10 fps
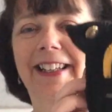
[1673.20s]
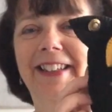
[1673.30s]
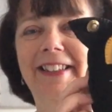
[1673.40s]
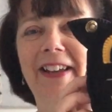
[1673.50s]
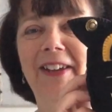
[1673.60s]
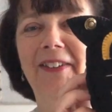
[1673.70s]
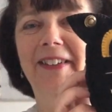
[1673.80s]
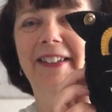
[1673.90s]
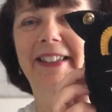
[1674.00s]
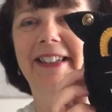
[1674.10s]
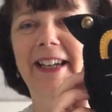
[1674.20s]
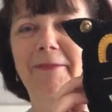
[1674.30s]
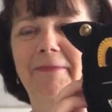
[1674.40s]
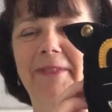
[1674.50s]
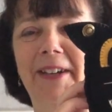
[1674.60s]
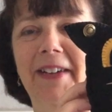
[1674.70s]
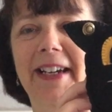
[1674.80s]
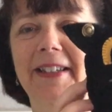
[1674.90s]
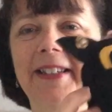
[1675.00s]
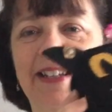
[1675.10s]
So yeah, there he
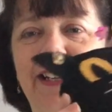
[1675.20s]
is.